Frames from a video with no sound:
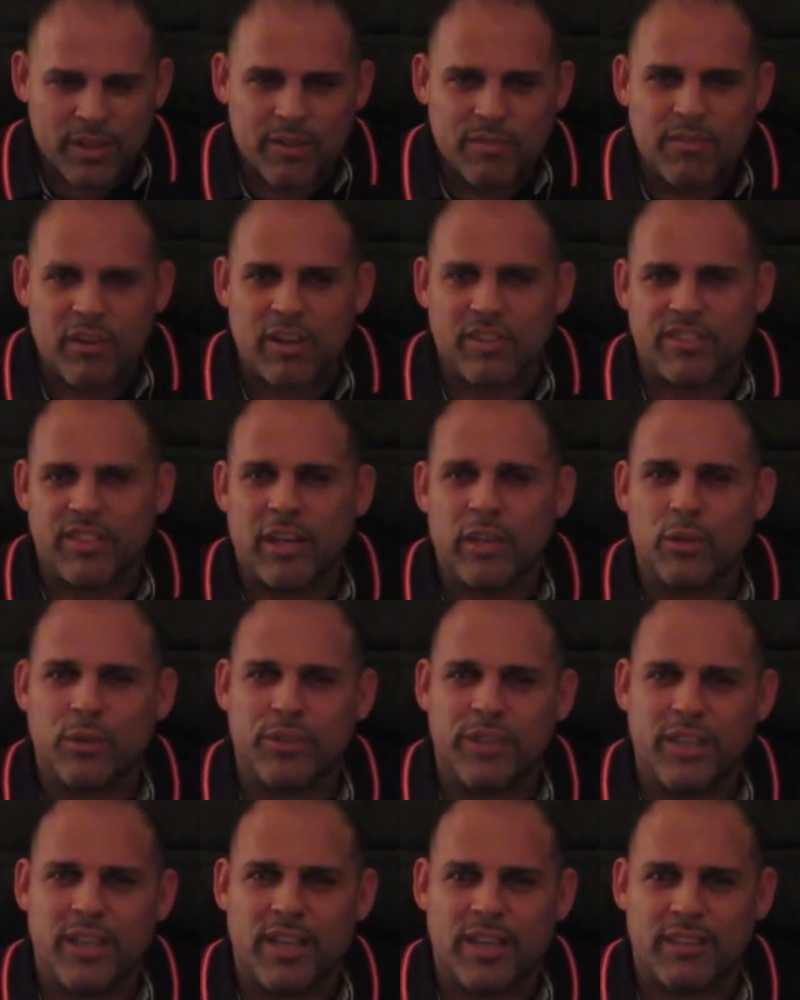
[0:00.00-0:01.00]
Barcelio
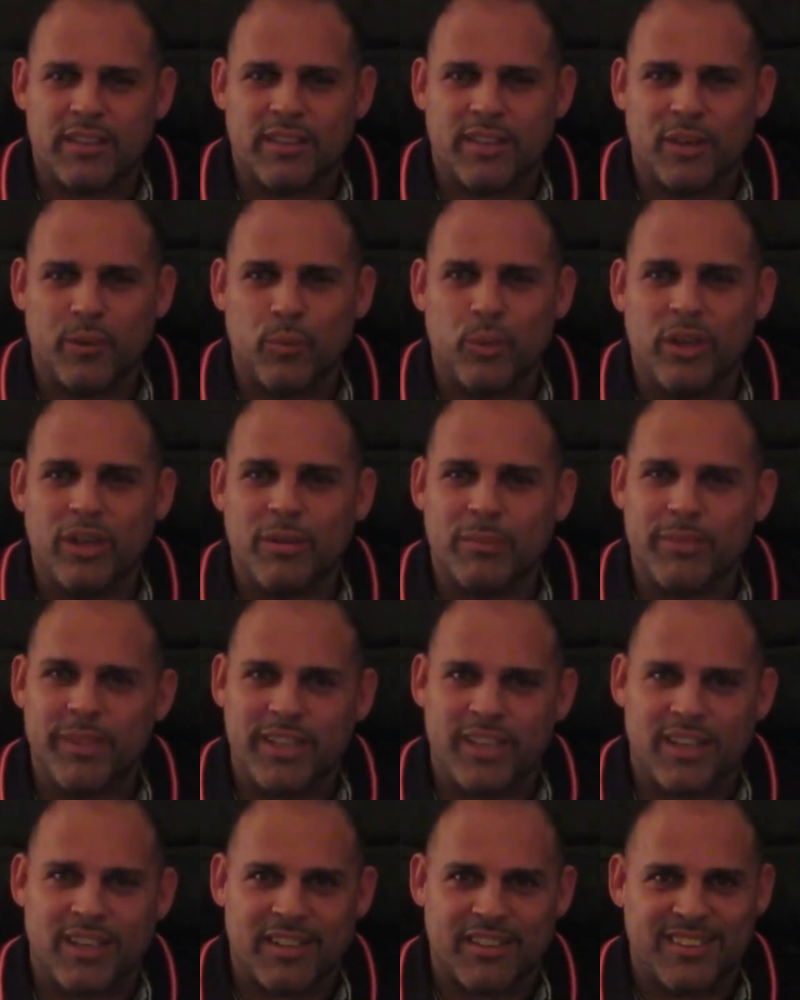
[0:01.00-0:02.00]
Diaz and William
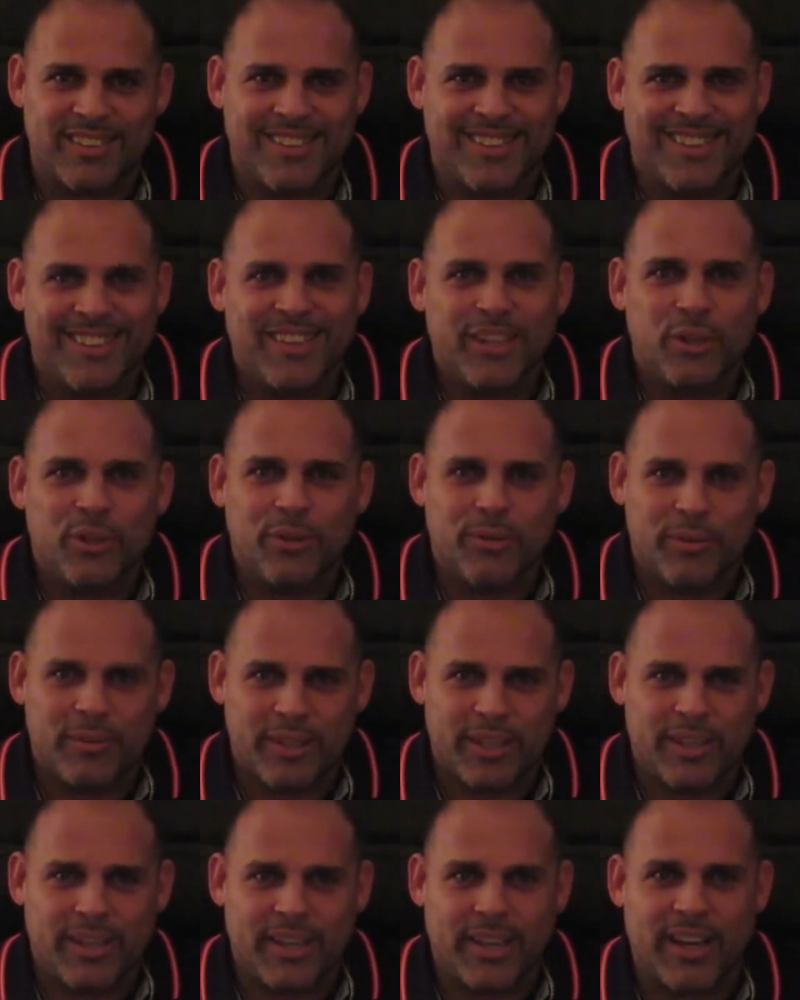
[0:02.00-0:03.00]
Diaz,
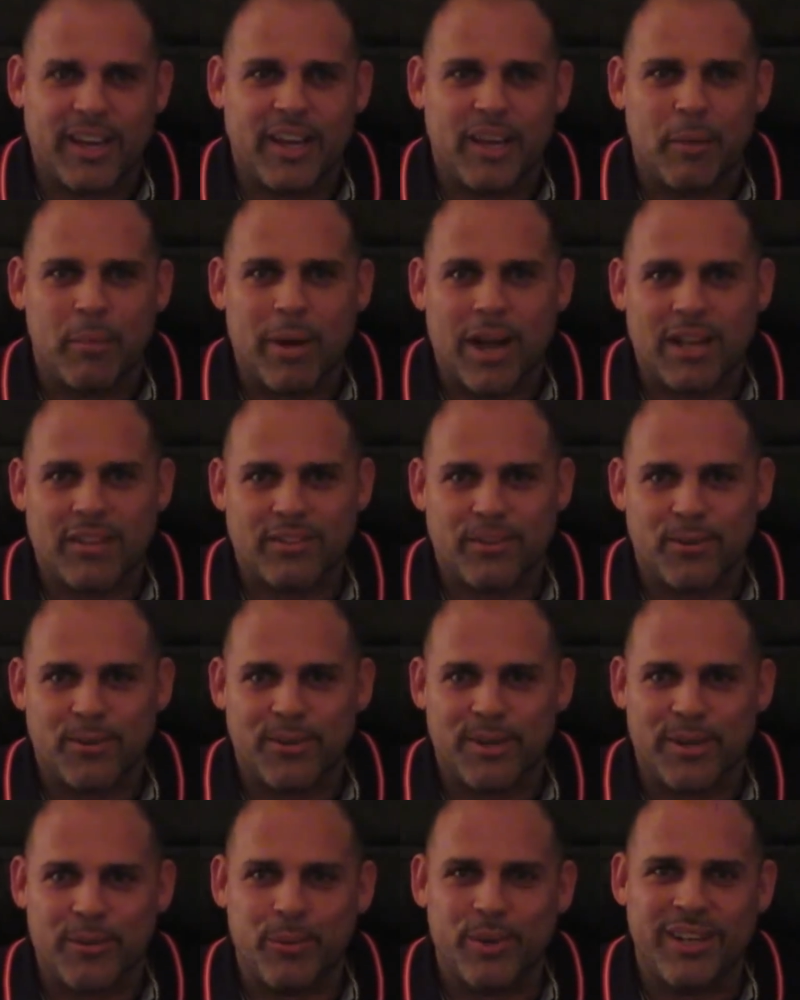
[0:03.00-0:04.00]
aka Bosco
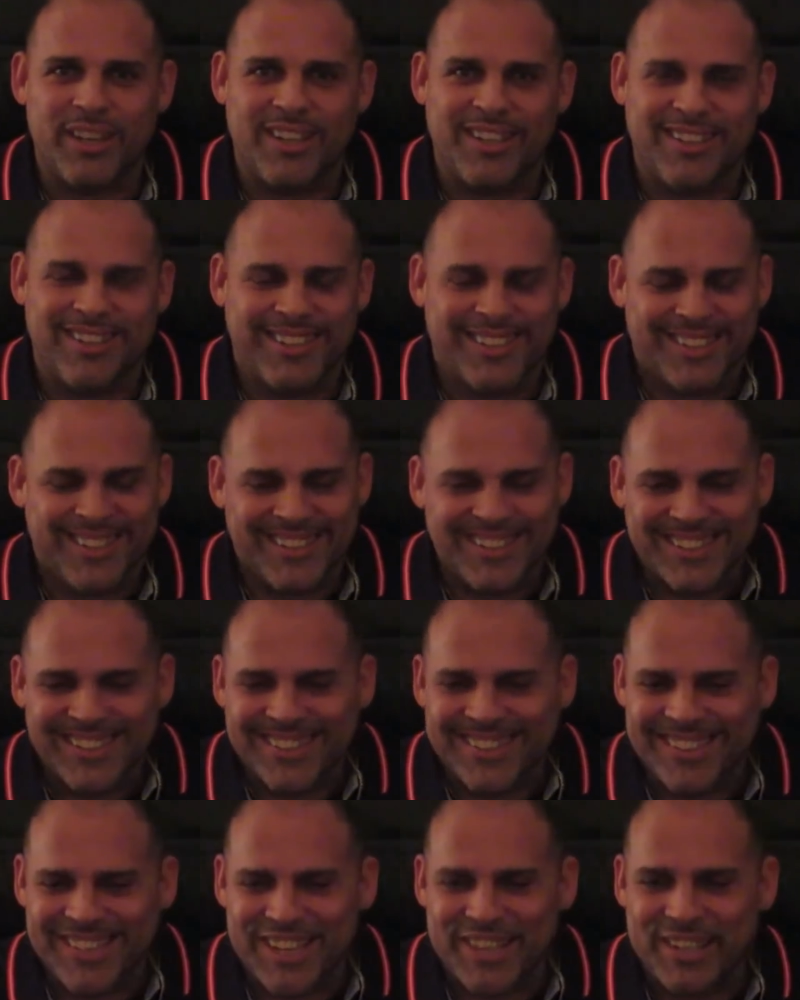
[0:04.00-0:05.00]
and Willie,
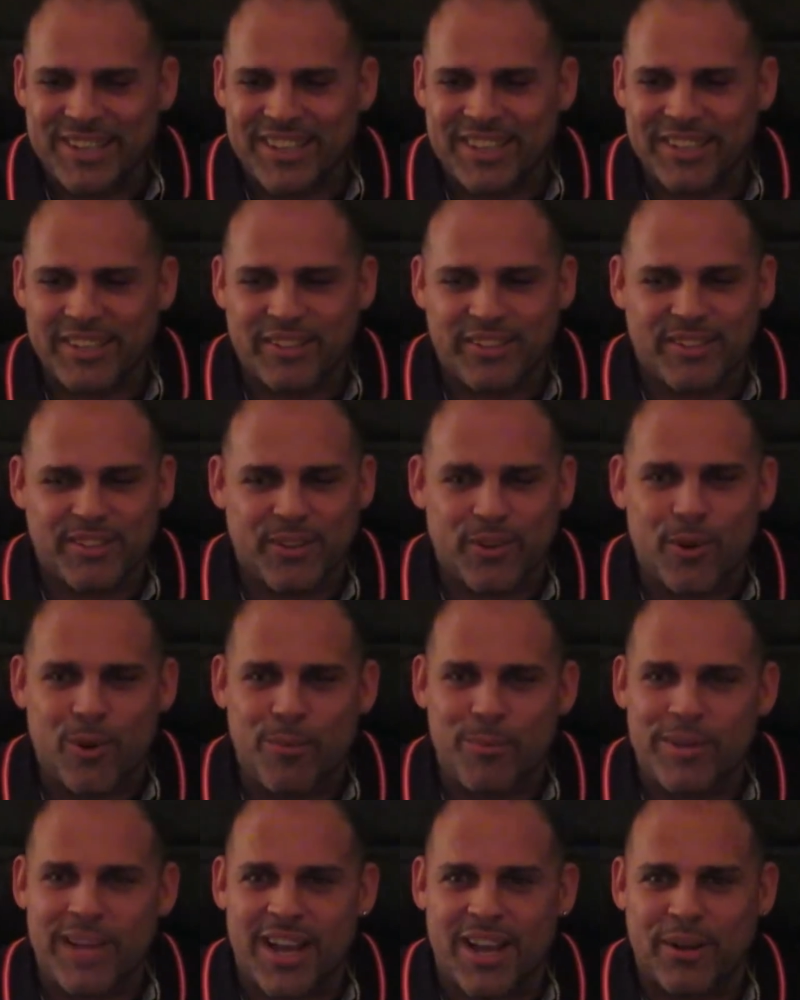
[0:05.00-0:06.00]
they
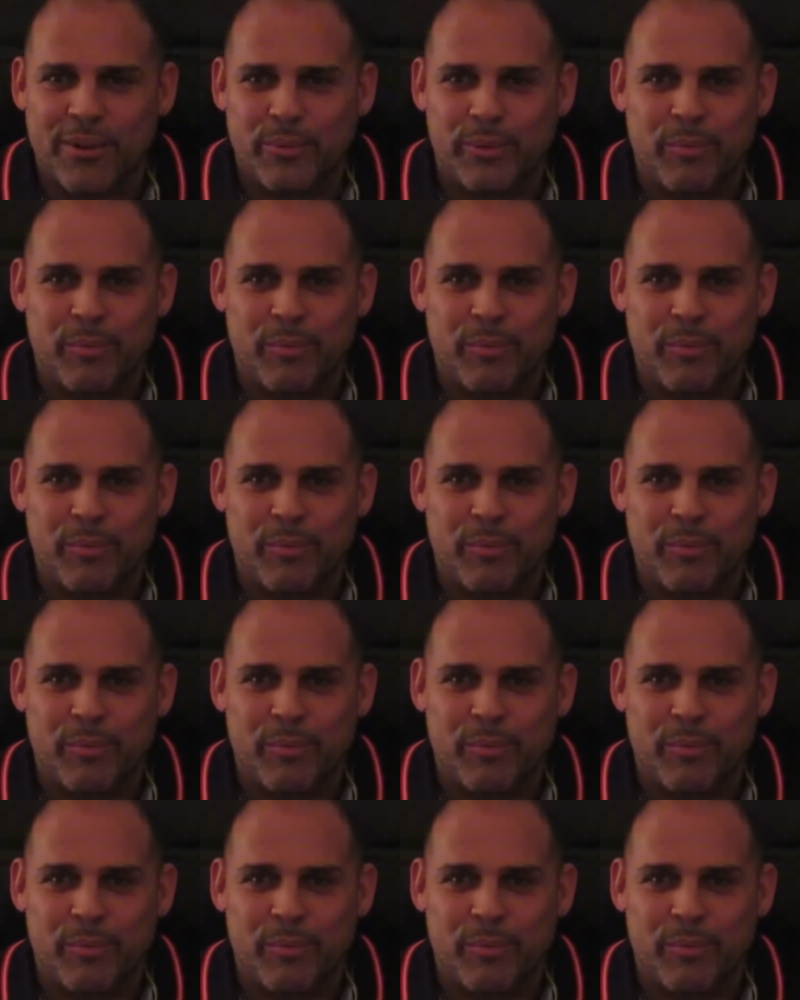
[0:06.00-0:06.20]
called me out.